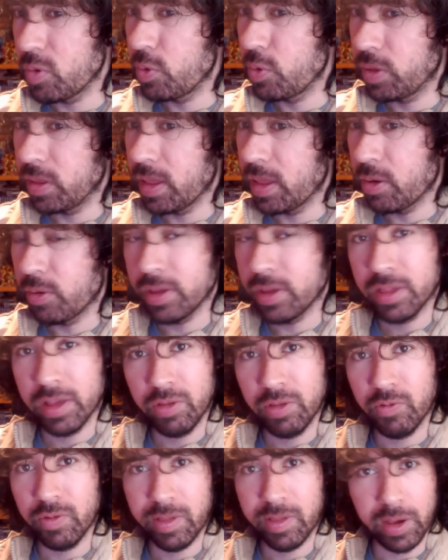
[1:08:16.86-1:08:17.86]
usually they only
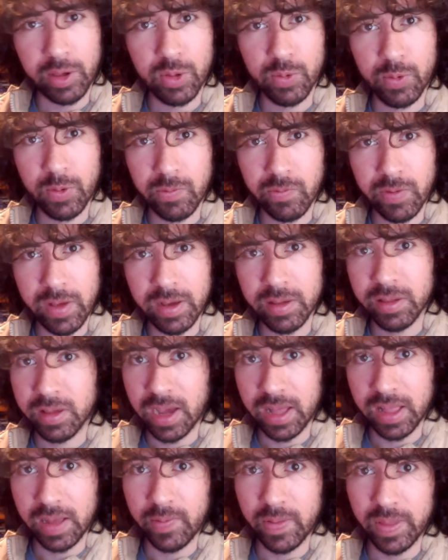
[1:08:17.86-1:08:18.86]
censor sexual
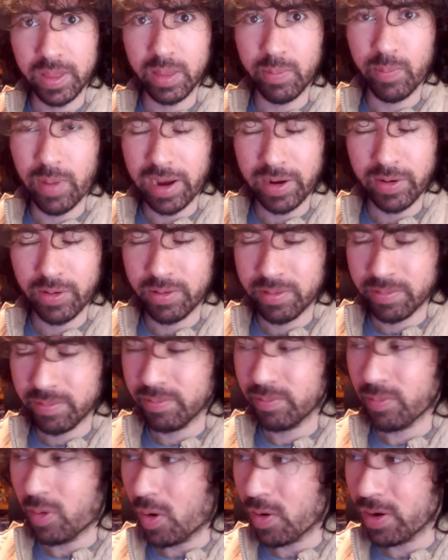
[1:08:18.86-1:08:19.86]
things, kind of like the
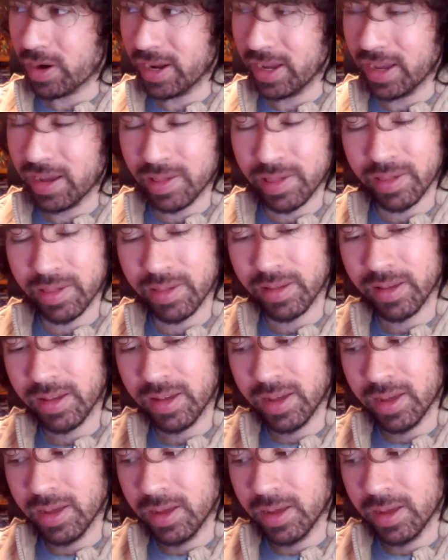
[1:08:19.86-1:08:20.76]
spider part, I guess.